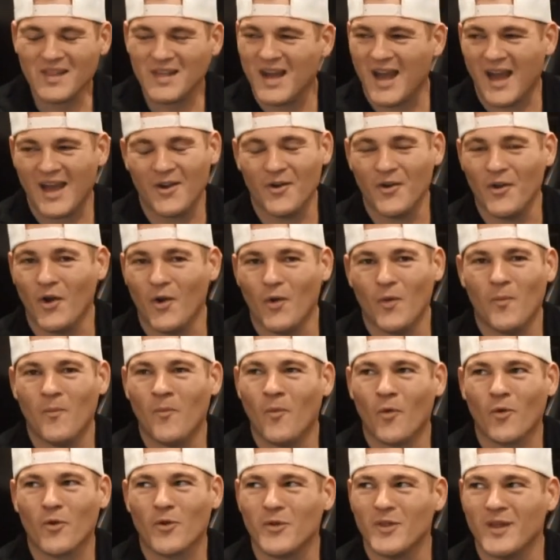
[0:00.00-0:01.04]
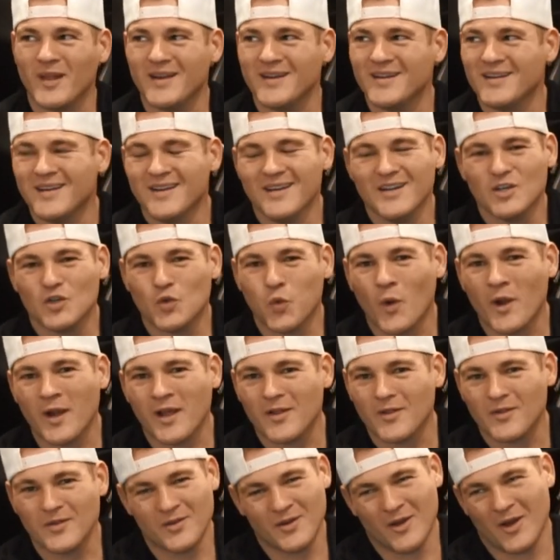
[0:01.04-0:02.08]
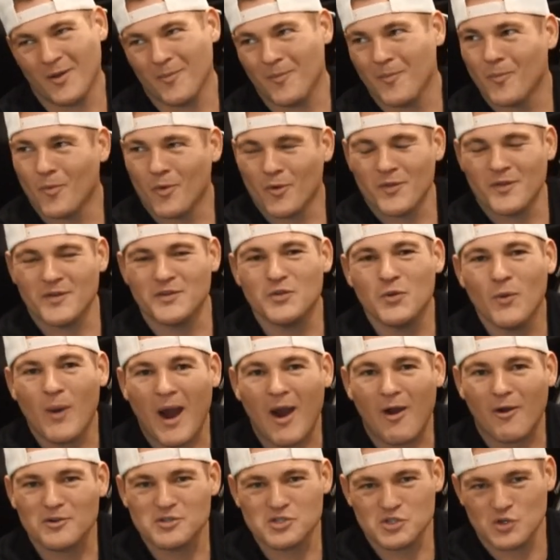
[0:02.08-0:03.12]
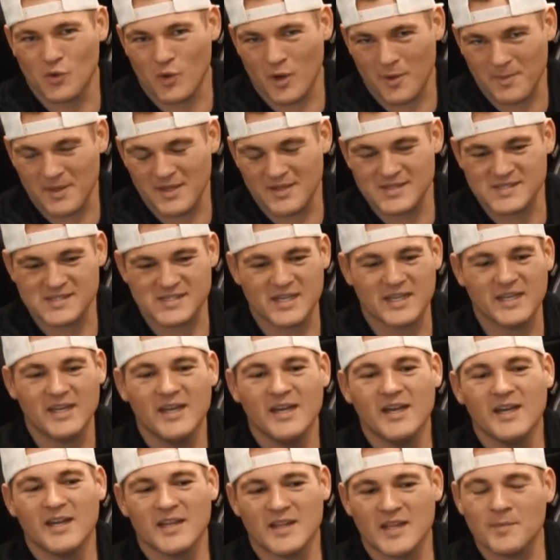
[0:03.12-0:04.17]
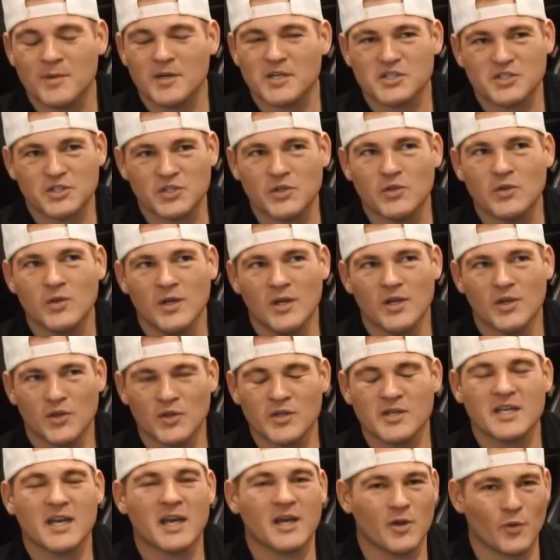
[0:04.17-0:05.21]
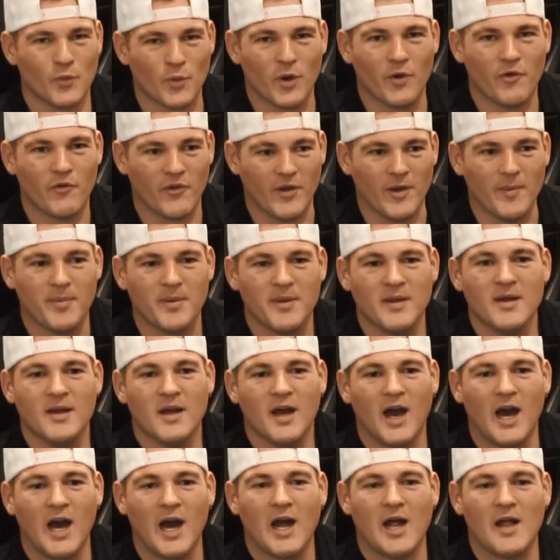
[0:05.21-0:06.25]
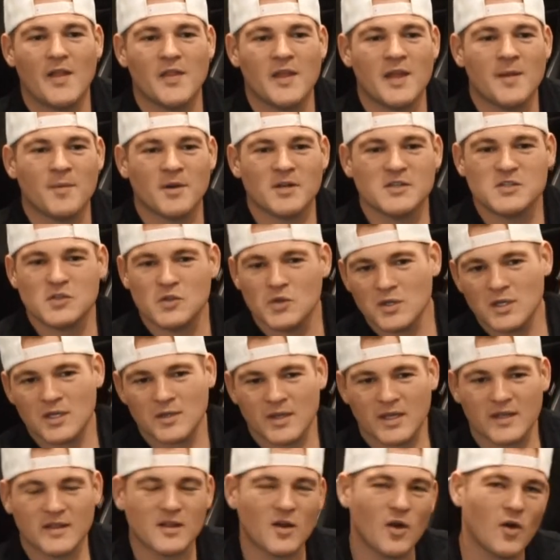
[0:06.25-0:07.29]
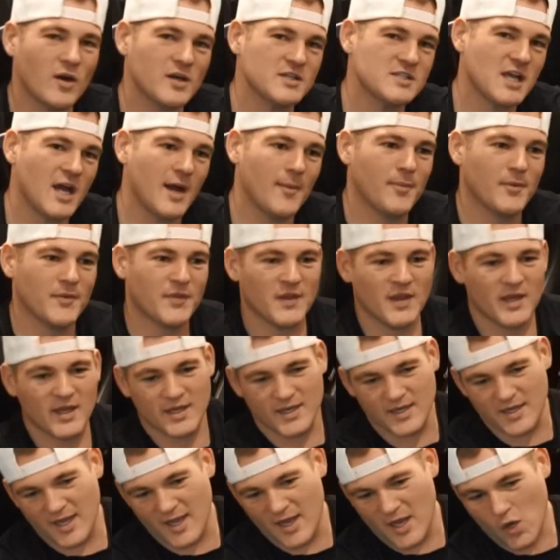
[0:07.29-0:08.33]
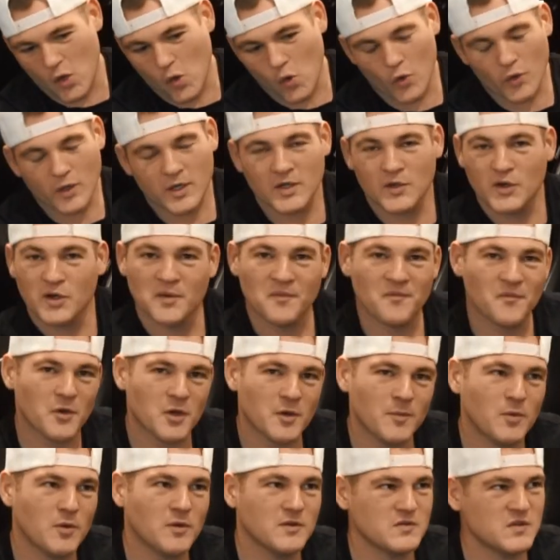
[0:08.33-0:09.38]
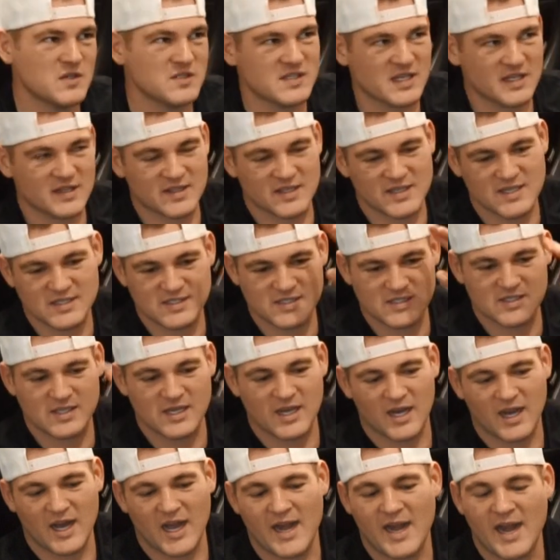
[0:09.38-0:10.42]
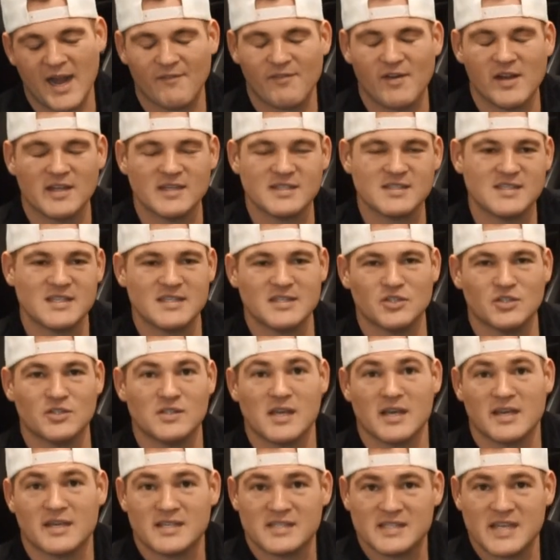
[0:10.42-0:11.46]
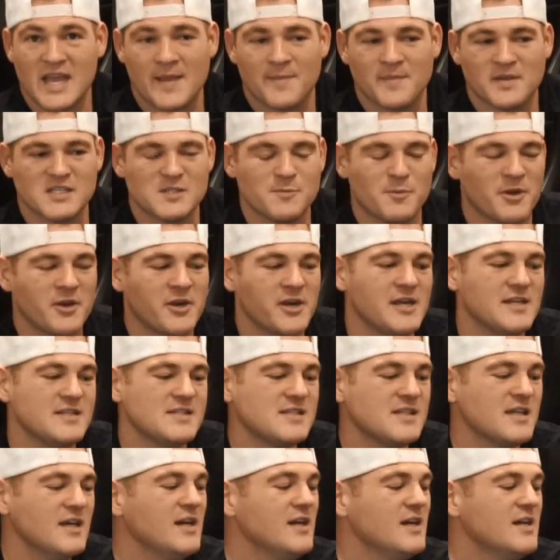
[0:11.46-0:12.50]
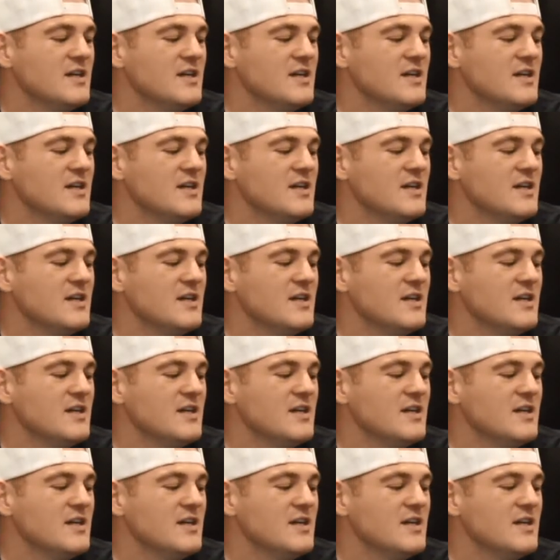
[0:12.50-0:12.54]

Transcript: I don't know, more than 2 hours. You don't want to be in the seat. The MR2 you can take on a road trip. The MR2 you can get the hard top with it, or convertible just like this, and have that same experience.